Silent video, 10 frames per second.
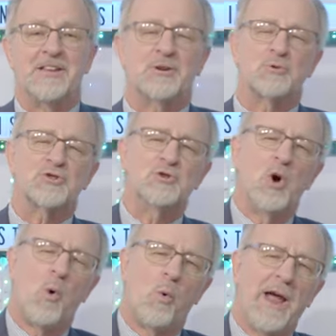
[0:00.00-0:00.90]
There was
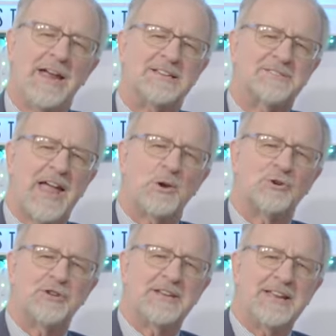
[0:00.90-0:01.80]
no way that they
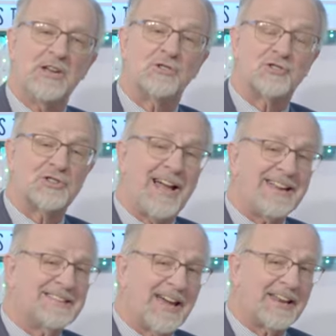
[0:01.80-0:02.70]
could get
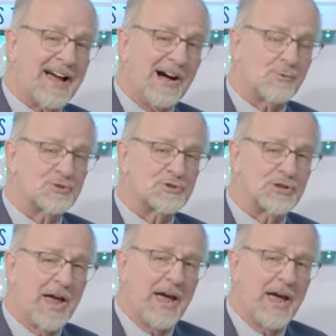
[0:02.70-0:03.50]
inside that house